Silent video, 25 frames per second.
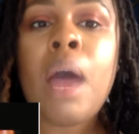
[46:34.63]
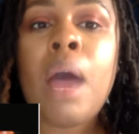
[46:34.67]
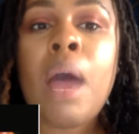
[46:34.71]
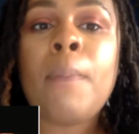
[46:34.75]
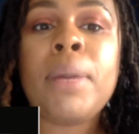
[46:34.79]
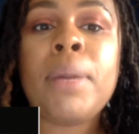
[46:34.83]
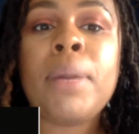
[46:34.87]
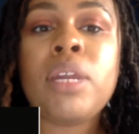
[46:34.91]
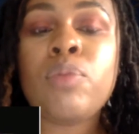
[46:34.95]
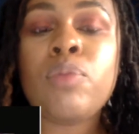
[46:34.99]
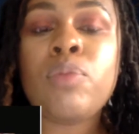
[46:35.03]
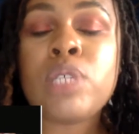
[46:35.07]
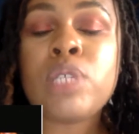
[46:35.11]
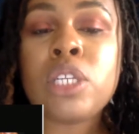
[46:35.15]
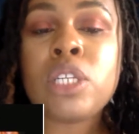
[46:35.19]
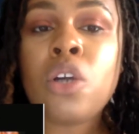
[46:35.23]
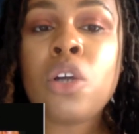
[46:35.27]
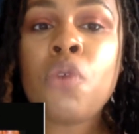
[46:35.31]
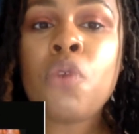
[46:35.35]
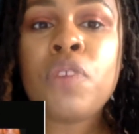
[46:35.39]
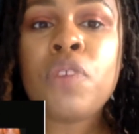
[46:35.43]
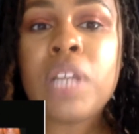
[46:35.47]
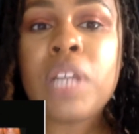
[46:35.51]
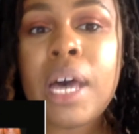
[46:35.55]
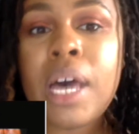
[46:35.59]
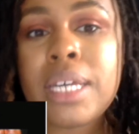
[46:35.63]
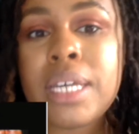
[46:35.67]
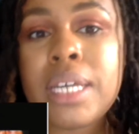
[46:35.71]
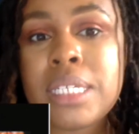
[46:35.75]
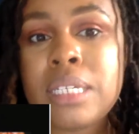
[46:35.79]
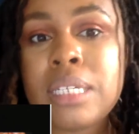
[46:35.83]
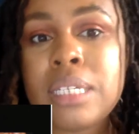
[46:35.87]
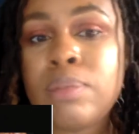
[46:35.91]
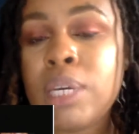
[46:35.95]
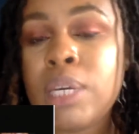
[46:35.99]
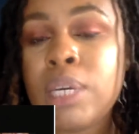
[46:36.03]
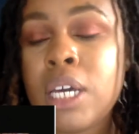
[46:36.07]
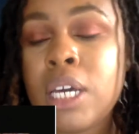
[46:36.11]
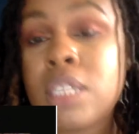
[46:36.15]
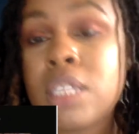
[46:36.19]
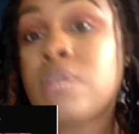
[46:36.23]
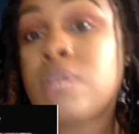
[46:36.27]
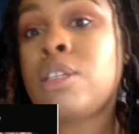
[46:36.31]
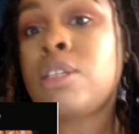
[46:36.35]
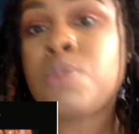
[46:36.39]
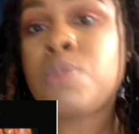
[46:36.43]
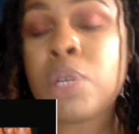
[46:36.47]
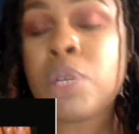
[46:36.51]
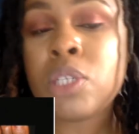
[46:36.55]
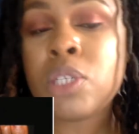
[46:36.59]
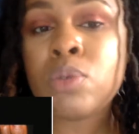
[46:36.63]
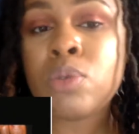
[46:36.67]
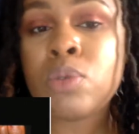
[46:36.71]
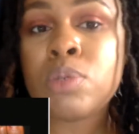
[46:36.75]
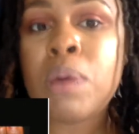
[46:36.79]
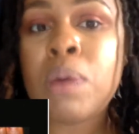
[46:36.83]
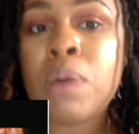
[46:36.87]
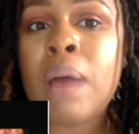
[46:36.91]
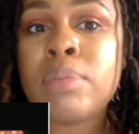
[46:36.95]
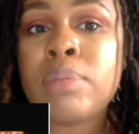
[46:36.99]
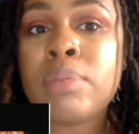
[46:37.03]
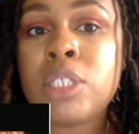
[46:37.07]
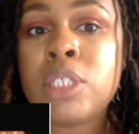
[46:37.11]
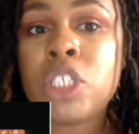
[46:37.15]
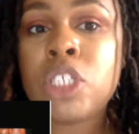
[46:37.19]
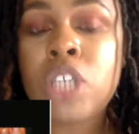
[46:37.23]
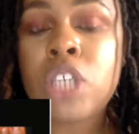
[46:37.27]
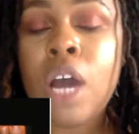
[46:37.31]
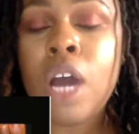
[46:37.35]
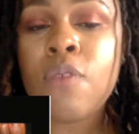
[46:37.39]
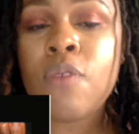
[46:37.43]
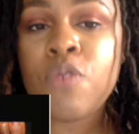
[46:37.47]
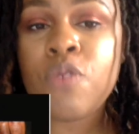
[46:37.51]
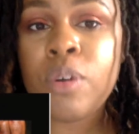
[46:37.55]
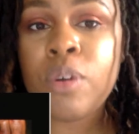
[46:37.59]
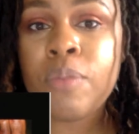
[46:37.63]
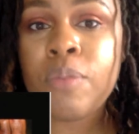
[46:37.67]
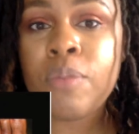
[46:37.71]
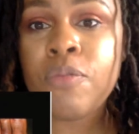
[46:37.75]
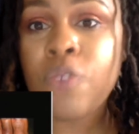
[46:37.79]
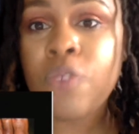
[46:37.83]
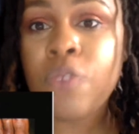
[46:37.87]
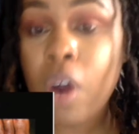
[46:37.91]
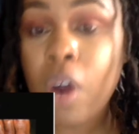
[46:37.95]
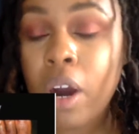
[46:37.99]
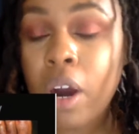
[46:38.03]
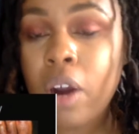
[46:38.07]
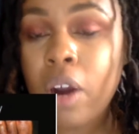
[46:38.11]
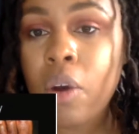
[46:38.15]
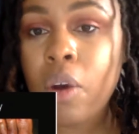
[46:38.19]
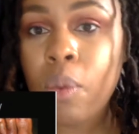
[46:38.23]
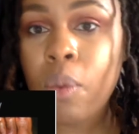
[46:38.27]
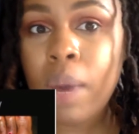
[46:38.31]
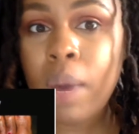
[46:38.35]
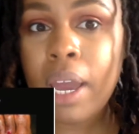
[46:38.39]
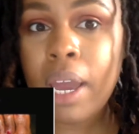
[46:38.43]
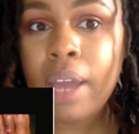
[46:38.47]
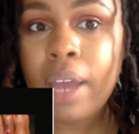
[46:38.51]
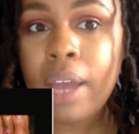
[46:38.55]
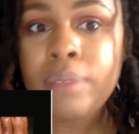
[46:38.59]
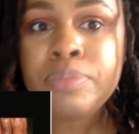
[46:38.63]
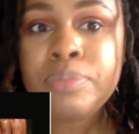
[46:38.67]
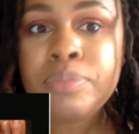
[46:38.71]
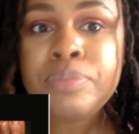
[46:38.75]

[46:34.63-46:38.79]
but it was low velocity because this person was probably shot from far away.